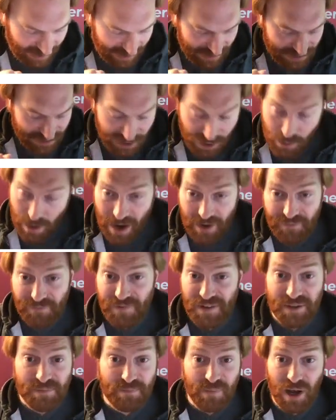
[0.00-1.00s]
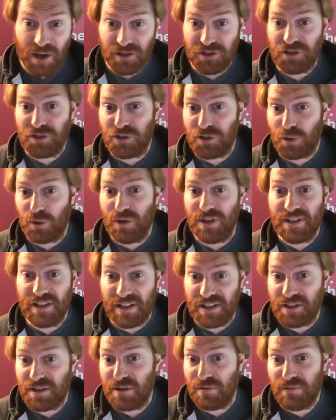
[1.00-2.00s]
You have as much choice
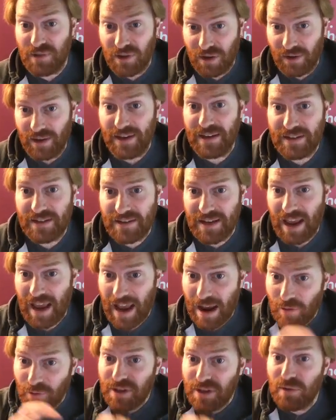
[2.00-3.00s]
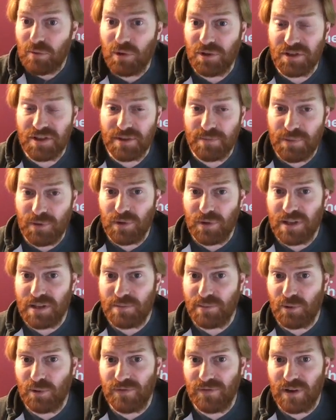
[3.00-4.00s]
as you like to how you want to pull this
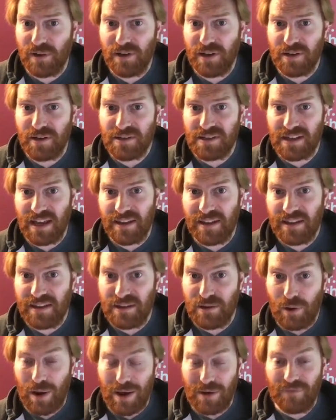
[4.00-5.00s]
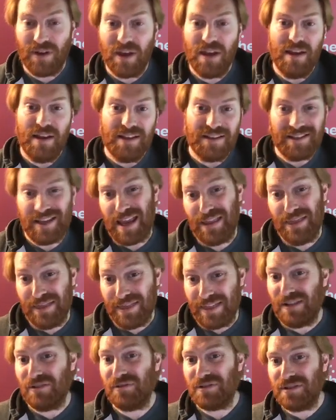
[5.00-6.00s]
portfolio together. You have
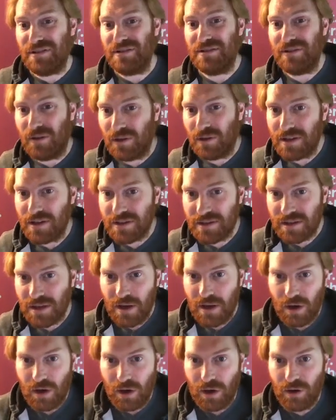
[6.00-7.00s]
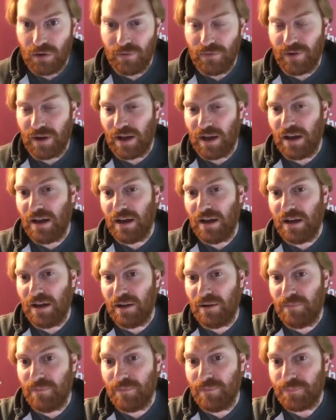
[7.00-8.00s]
$10,000 of
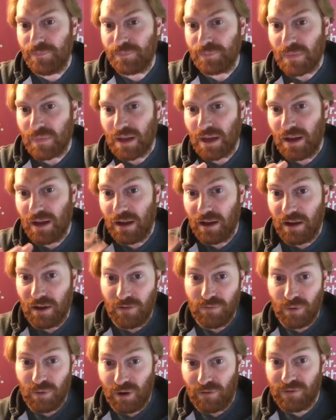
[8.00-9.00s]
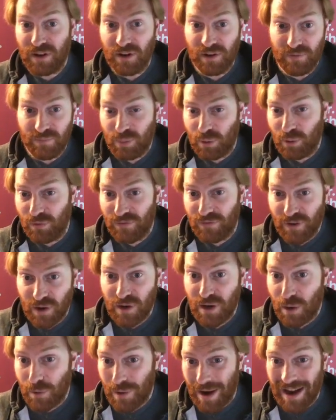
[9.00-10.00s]
kind of
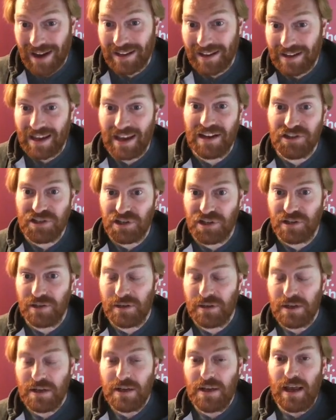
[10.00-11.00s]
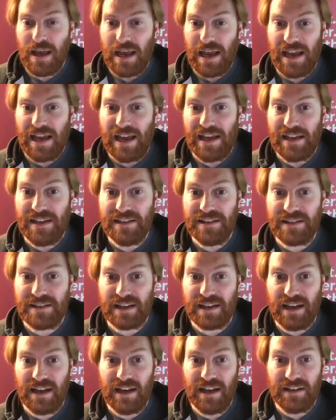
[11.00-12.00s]
portfolio allocation, and
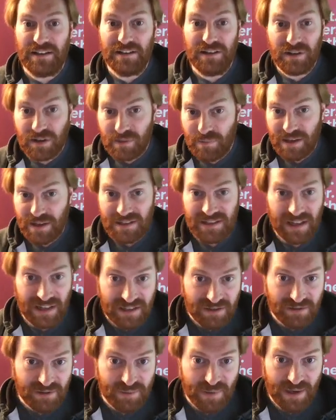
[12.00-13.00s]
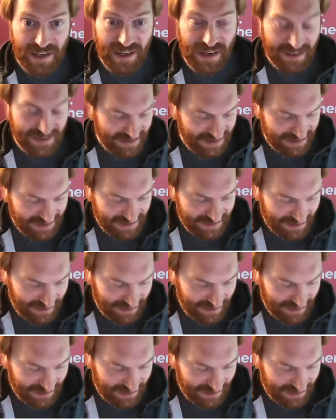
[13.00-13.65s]
you can mix that into as many assets